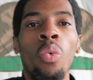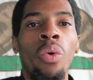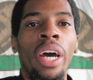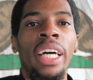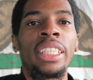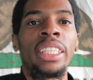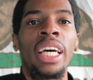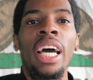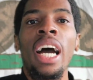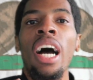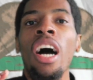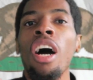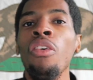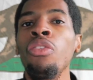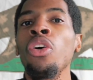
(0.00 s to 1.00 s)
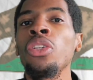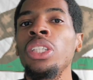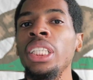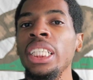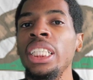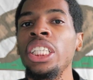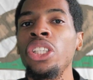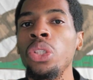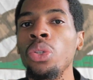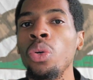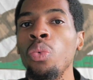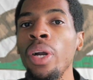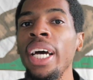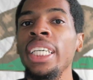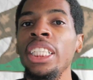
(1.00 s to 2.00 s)
arrests. Of those 62
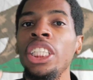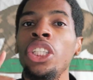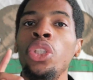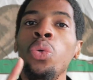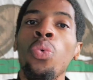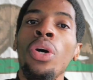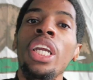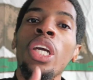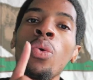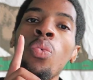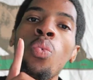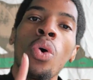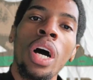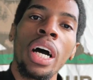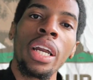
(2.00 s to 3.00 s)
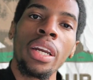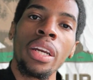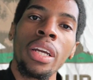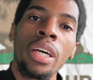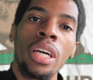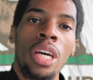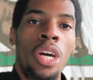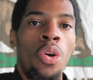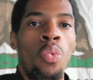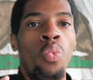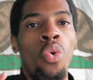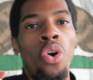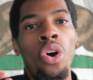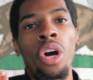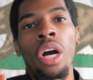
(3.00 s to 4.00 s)
arrests, 21
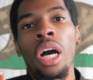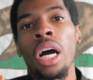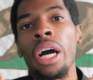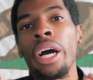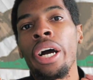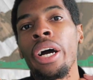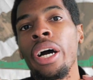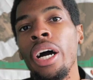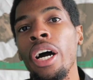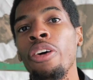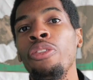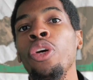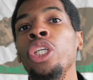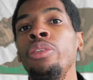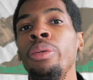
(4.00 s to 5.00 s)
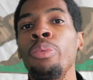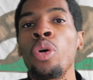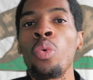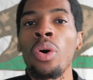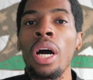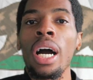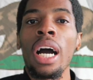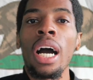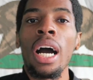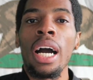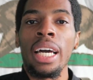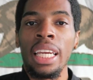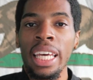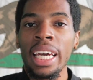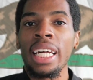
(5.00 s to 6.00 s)
were of those people who were
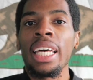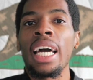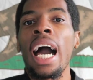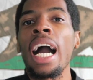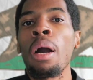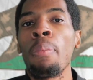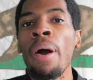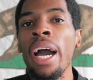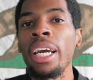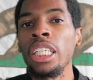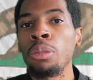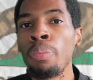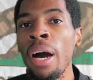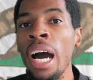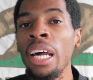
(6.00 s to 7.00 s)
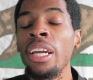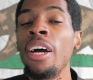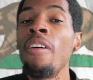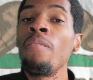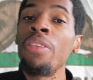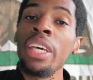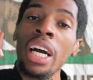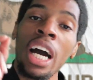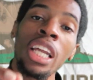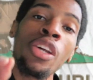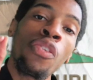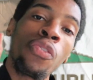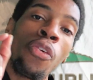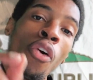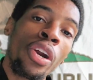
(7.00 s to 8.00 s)
illegally occupying the spot. The
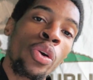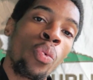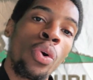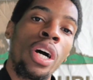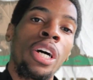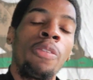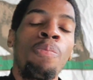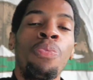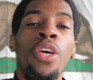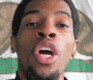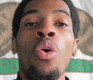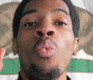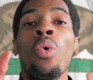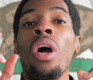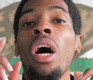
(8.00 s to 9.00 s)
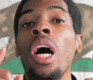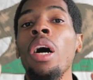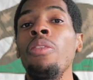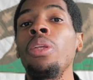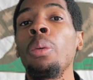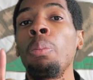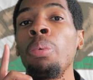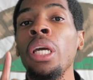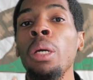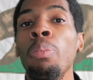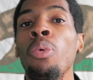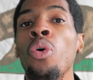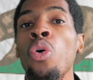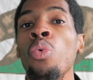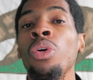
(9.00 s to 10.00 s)
other 41 were of the
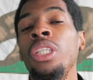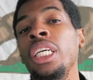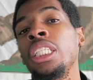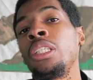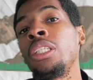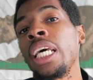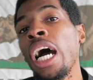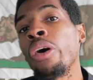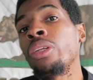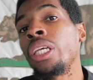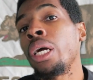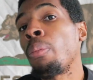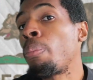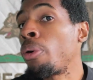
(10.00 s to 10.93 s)
people who were just out there